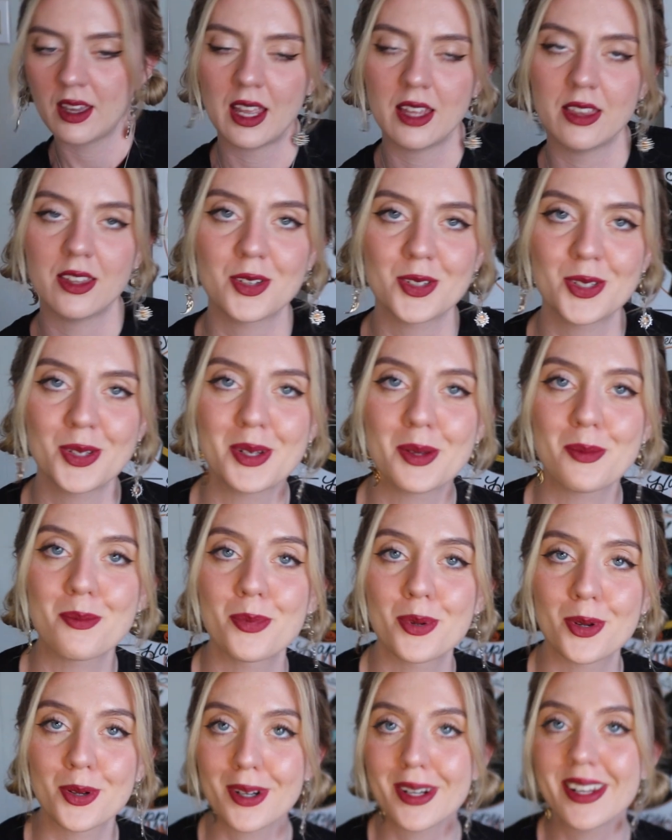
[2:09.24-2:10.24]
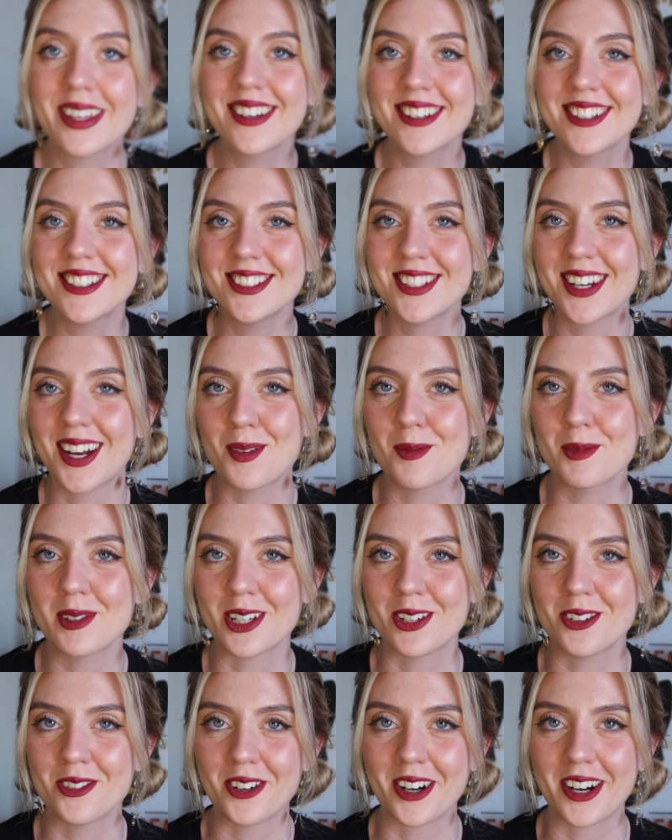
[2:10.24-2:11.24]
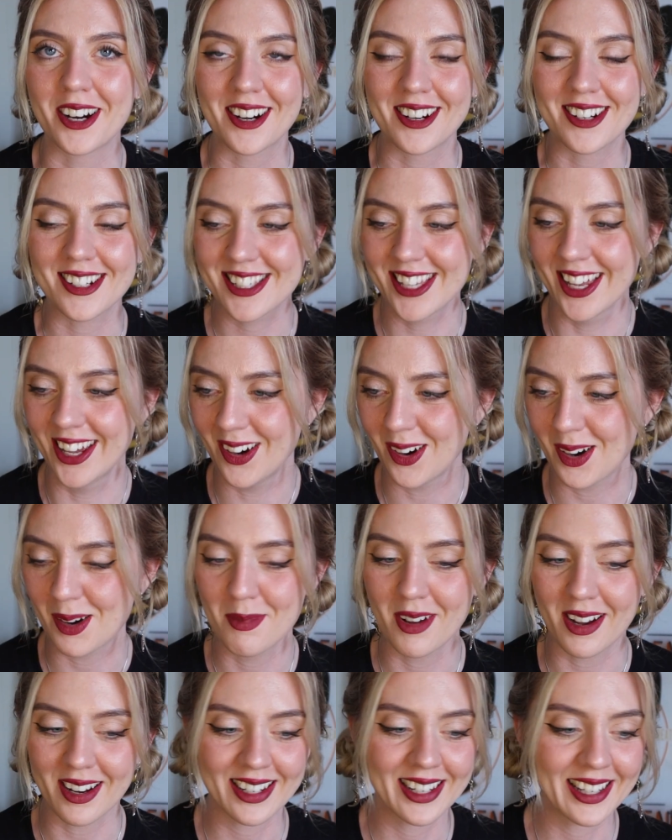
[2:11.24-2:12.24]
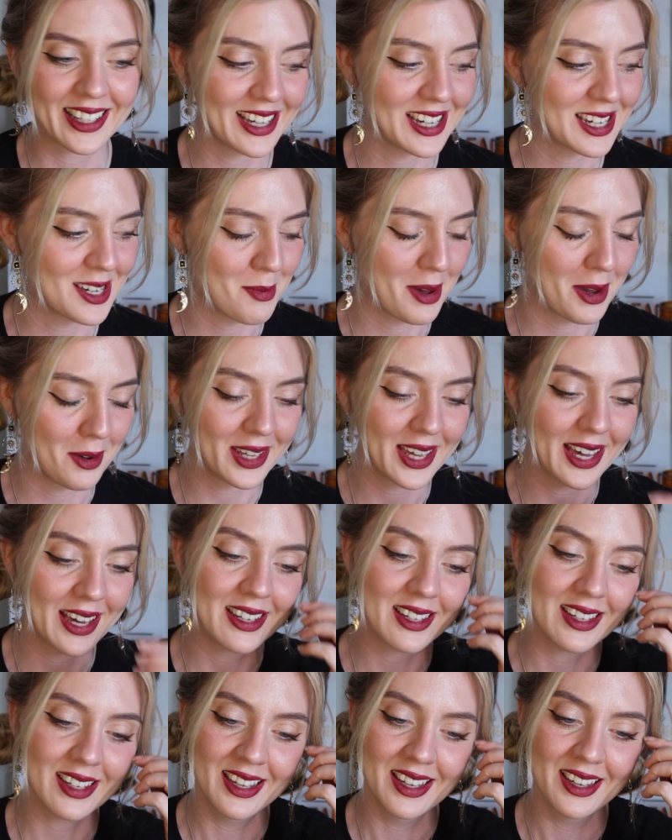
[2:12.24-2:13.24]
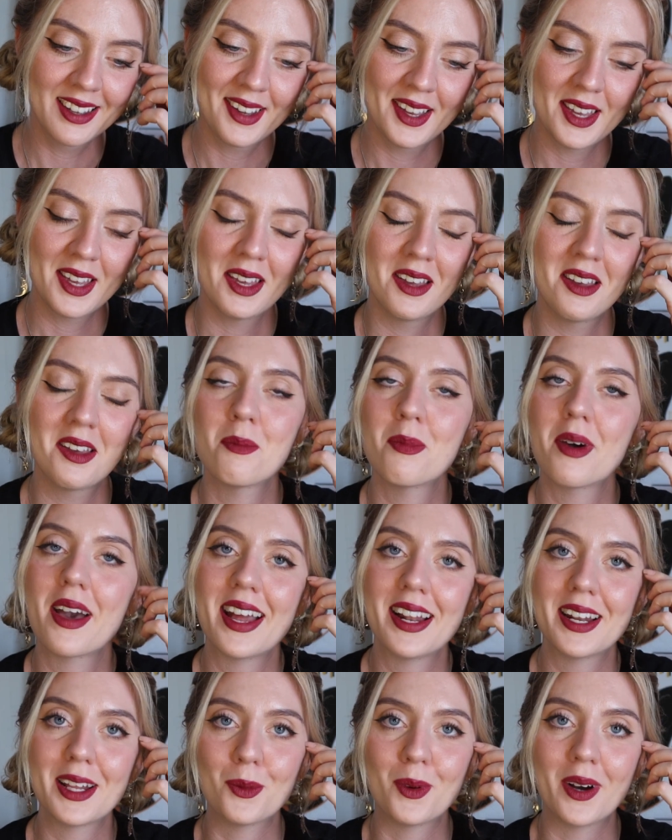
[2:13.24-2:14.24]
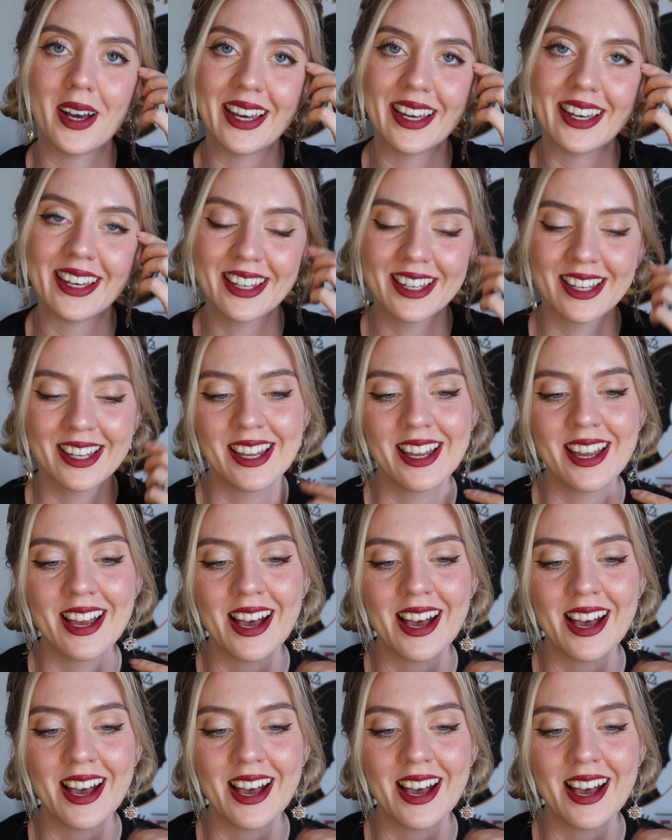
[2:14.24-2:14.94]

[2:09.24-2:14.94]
And they're doing a pretty good job so far, so I'm not gonna kick them out yet. But anyway,